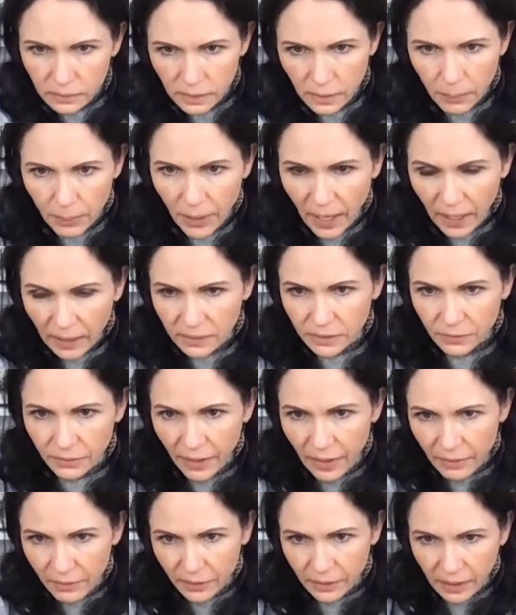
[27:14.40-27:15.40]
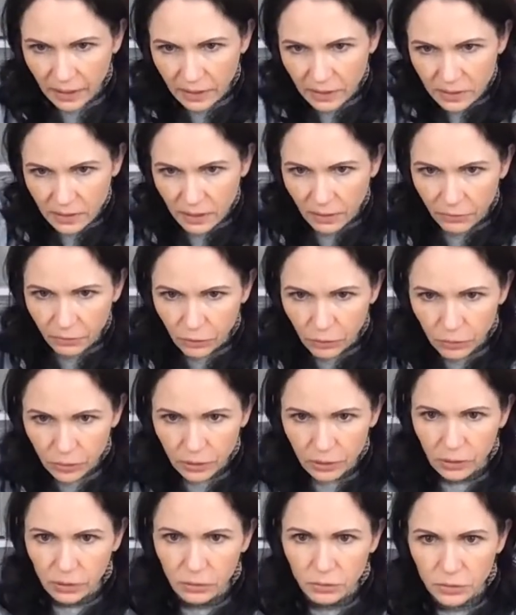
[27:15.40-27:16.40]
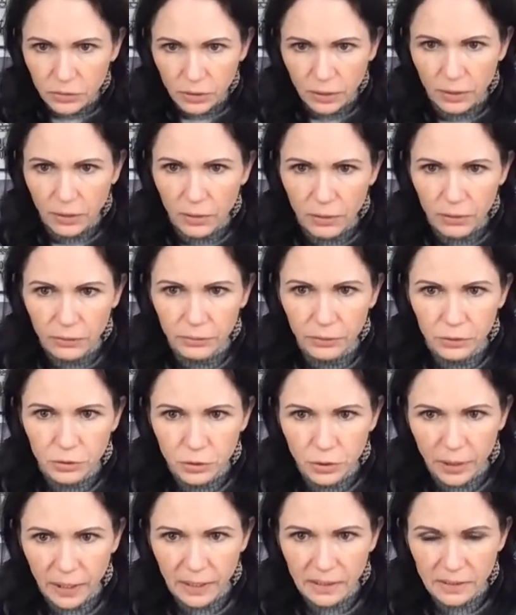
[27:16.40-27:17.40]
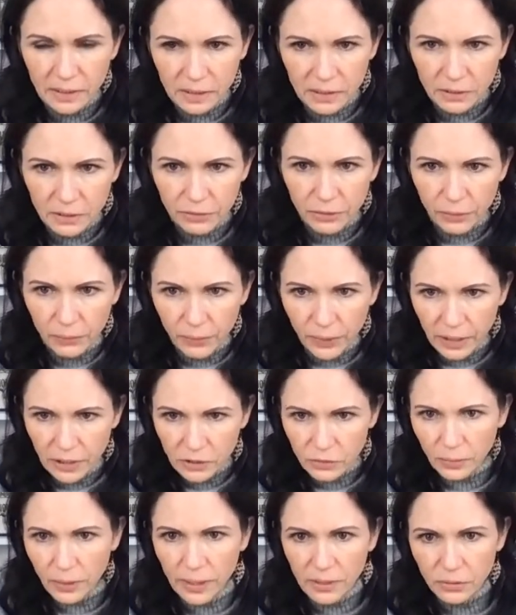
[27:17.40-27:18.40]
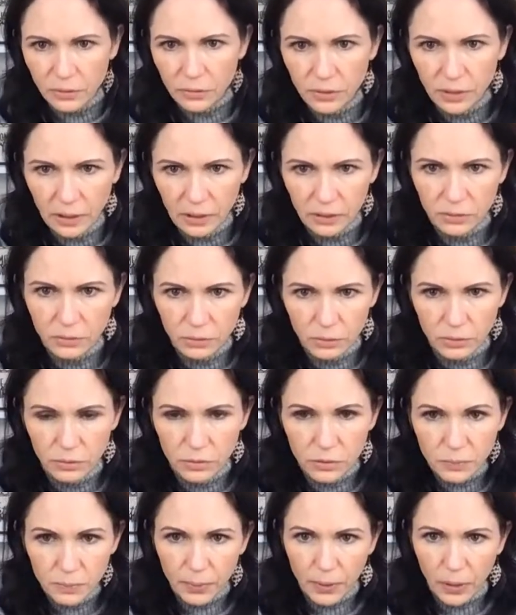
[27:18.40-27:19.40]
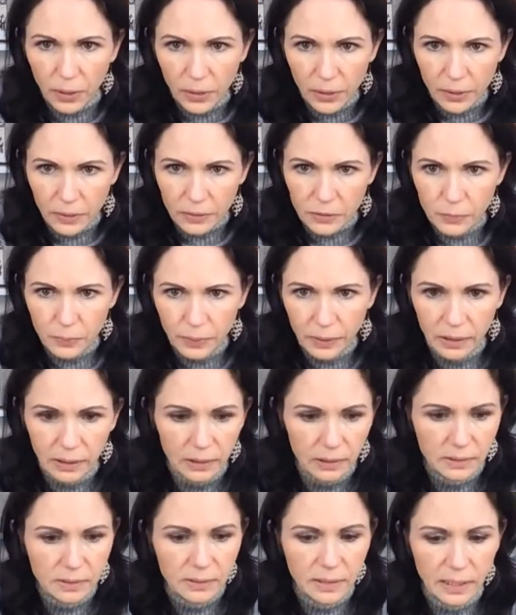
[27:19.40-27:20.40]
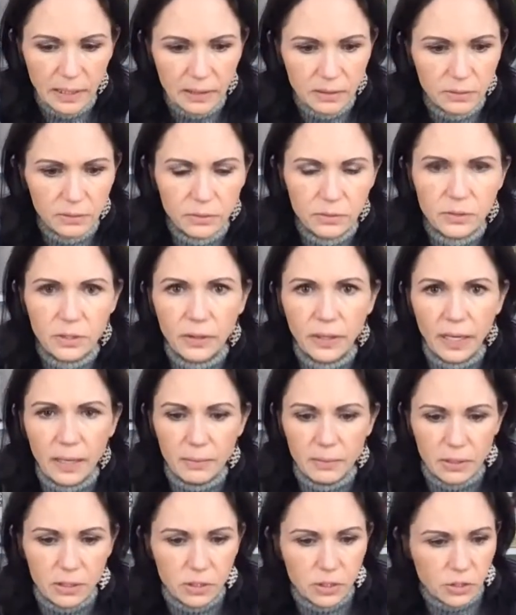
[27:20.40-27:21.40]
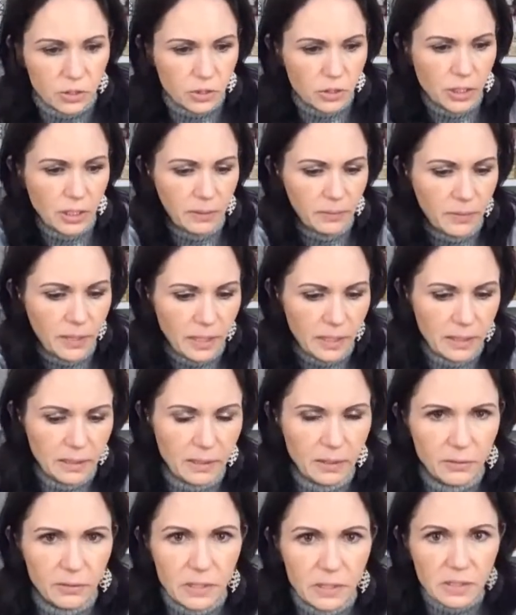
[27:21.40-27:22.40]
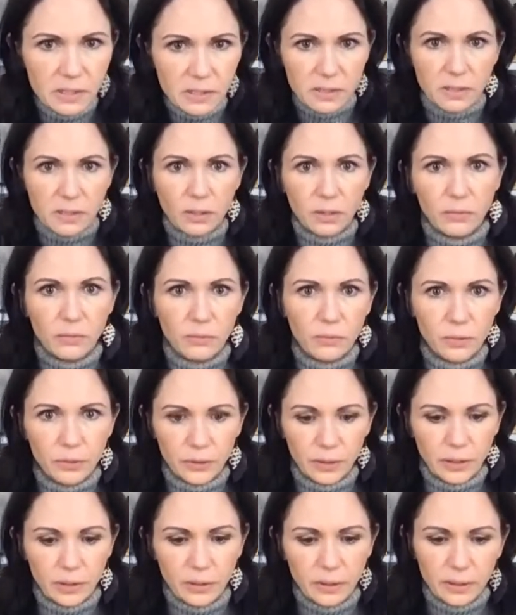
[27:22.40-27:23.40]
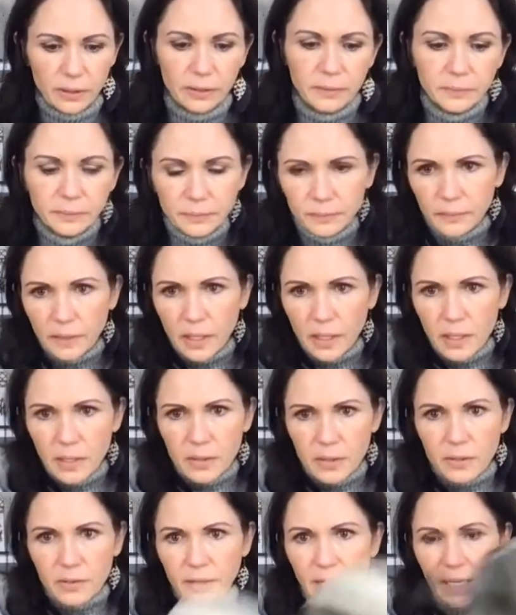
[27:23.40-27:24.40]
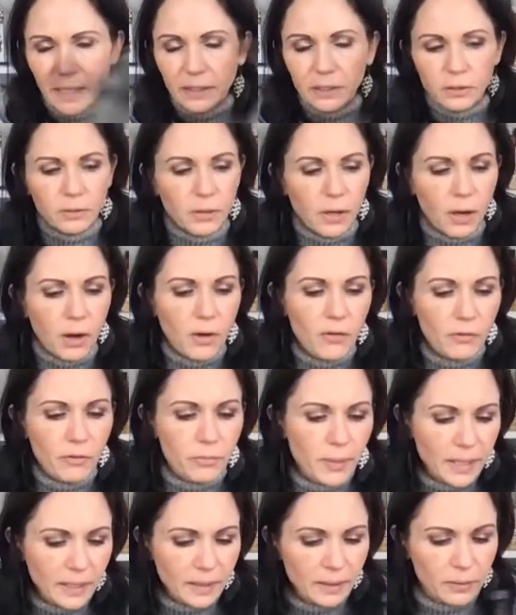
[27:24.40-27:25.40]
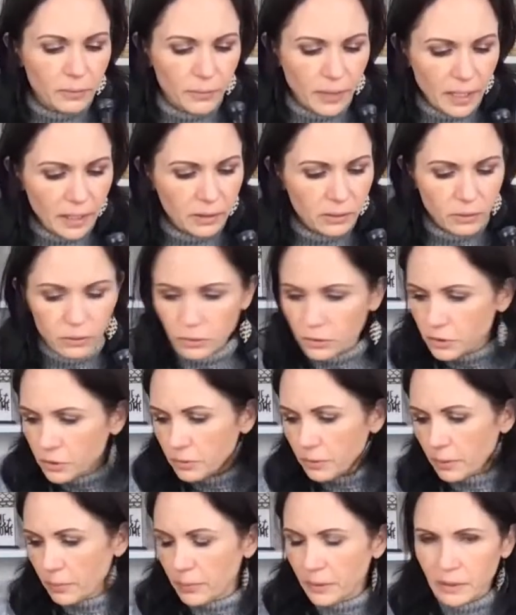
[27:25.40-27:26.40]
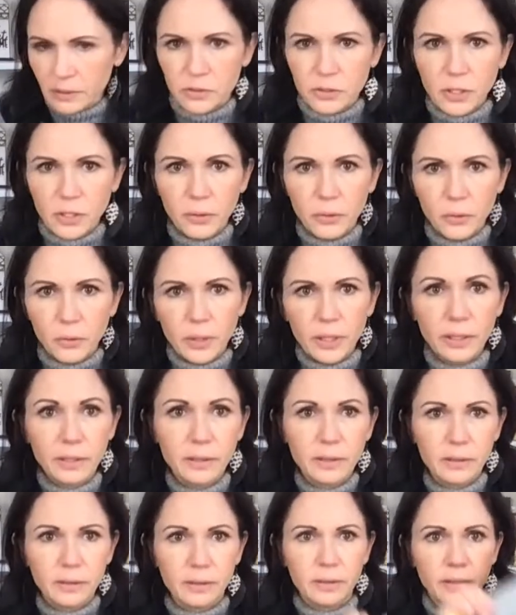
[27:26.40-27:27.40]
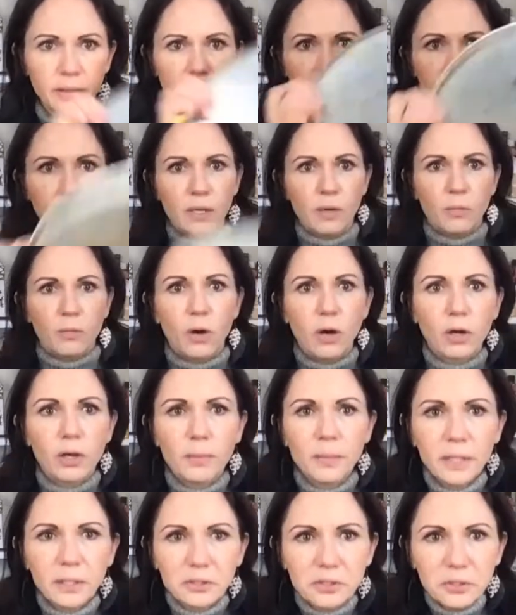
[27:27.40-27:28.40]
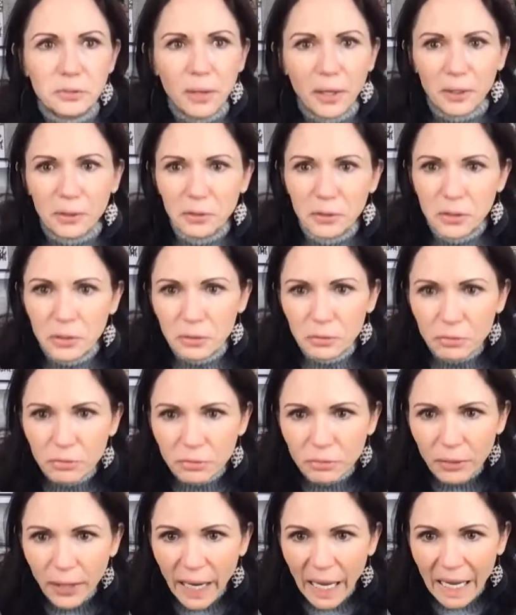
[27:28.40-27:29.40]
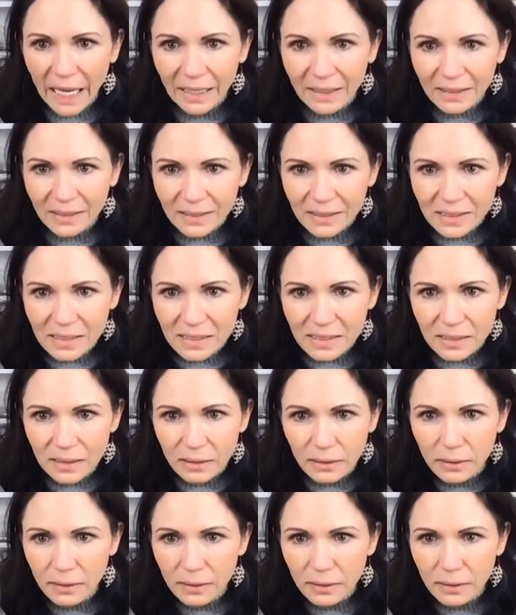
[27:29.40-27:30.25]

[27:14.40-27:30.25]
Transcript: box of everyday stuff you can use on all of your trays in different ways. Risers, easels, balls, beads, candles. Okay, I'm going to just jam that in there. This is looking really good. Thank you, all of my regulars who are being so welcoming to our new friends.